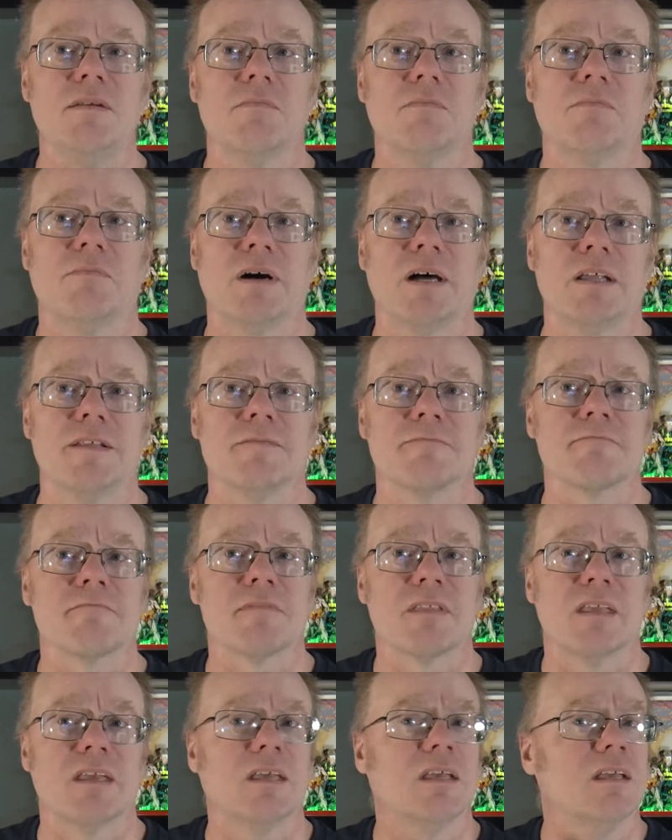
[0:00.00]
But
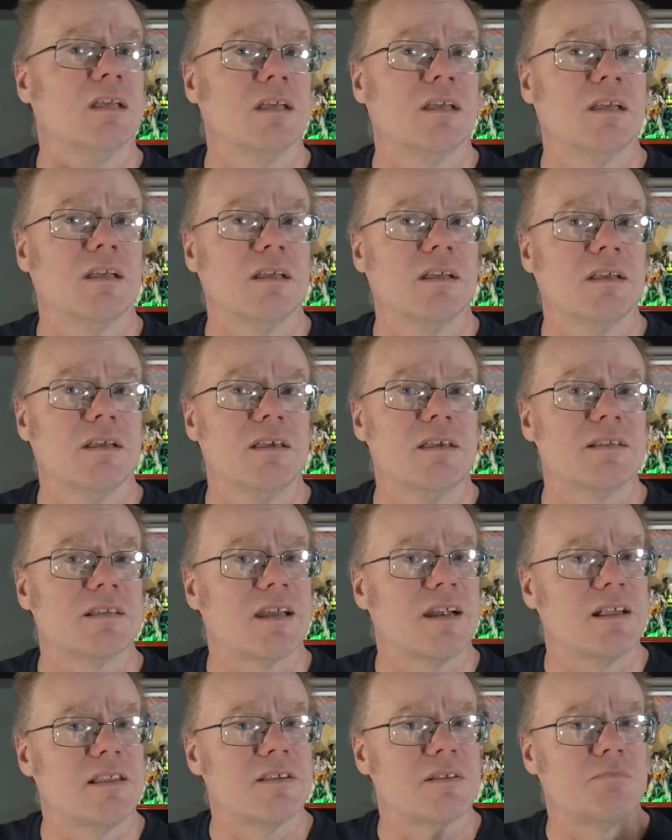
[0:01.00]
he's
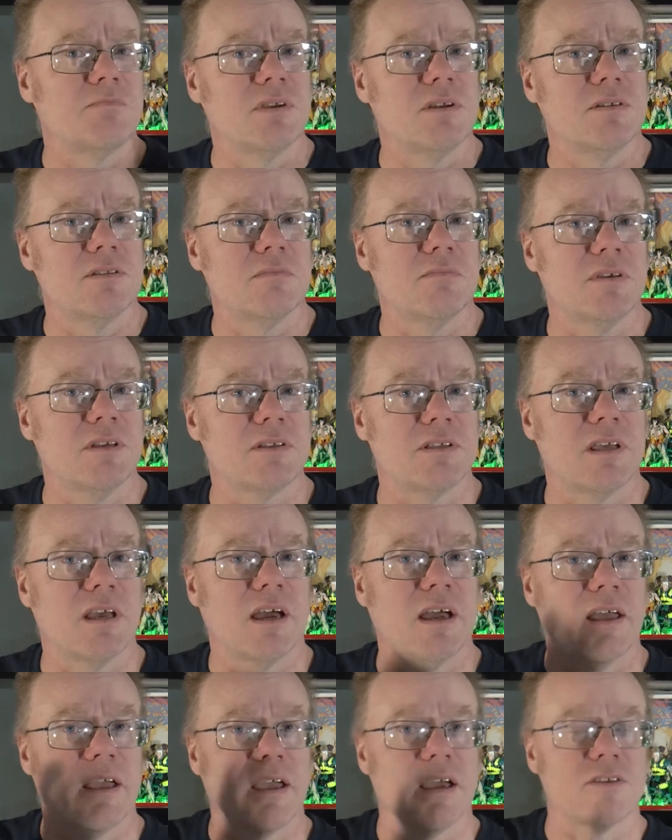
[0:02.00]
kind of this Beauty and the Beast
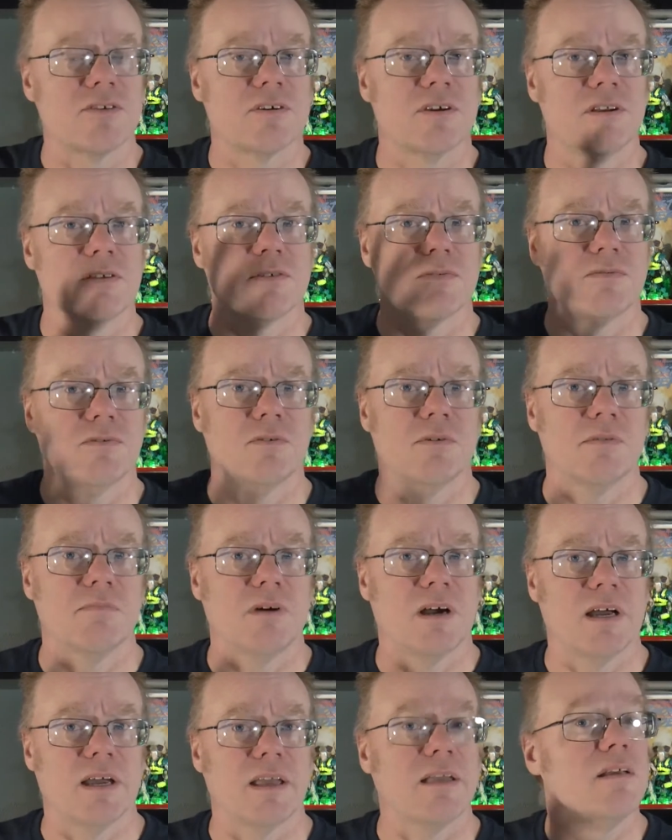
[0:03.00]
guy. He got transformed
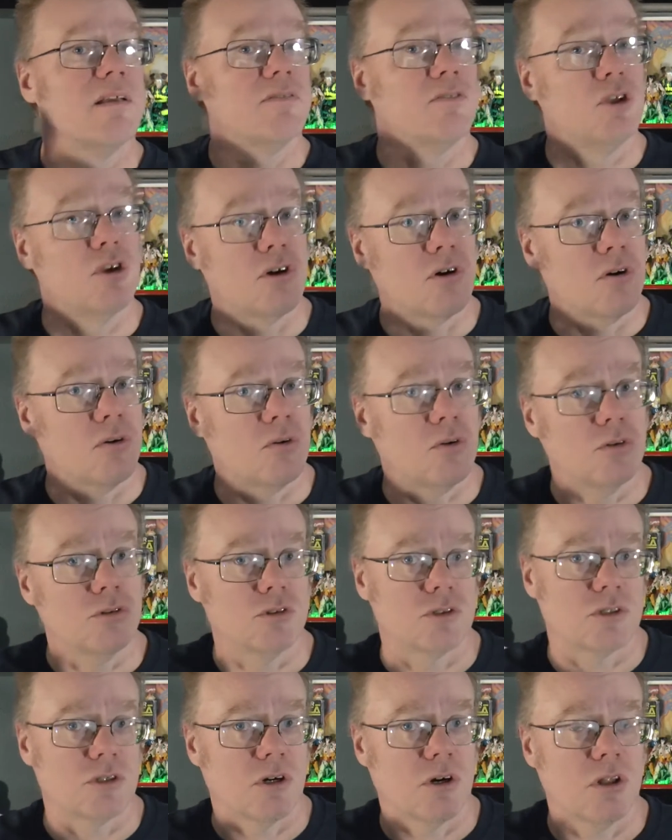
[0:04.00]
by the cold
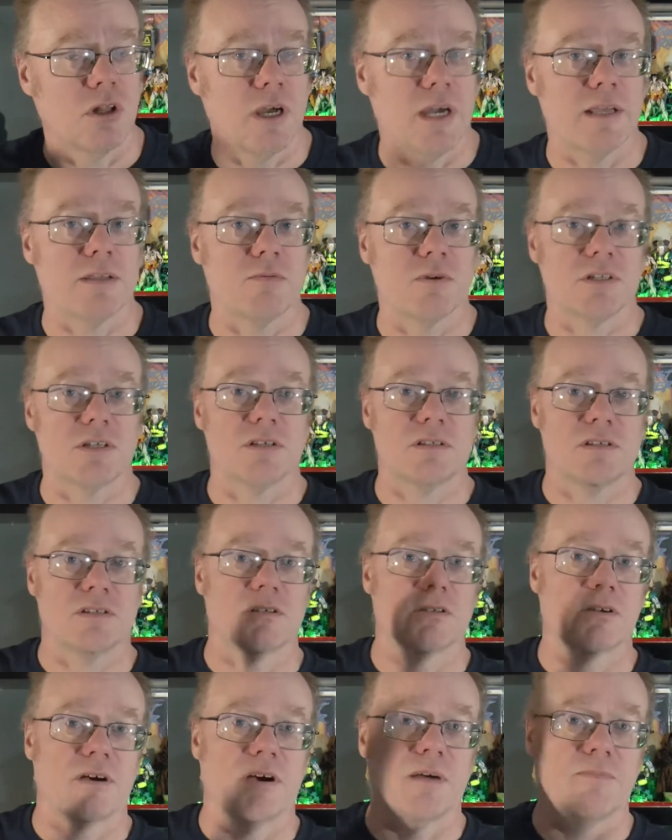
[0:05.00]
starlight, which is
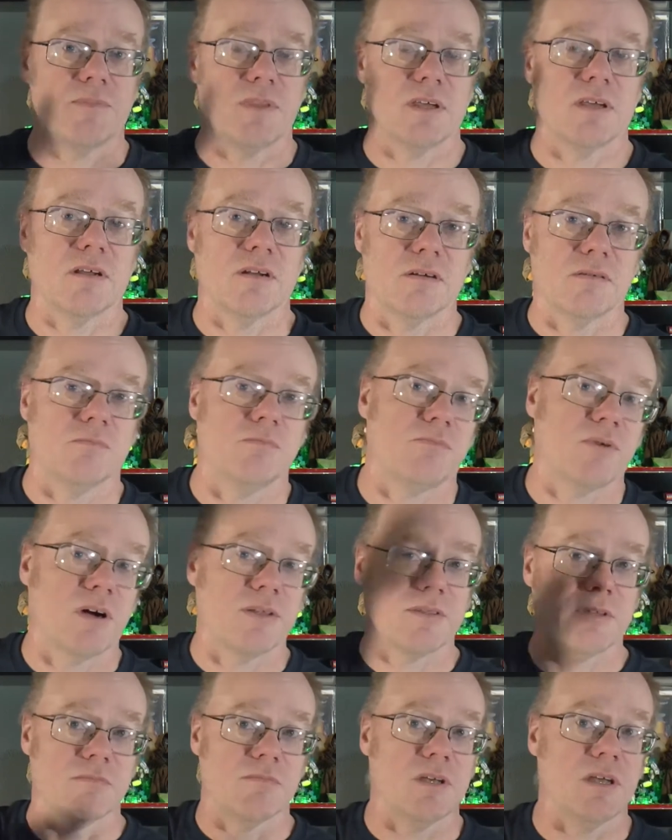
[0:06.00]
this crap that, you know,
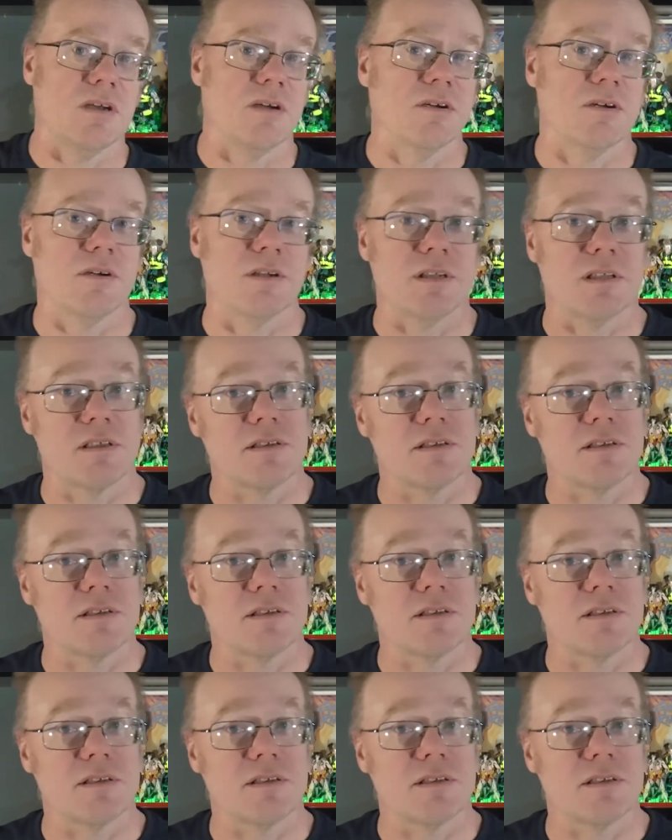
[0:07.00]
brought them here into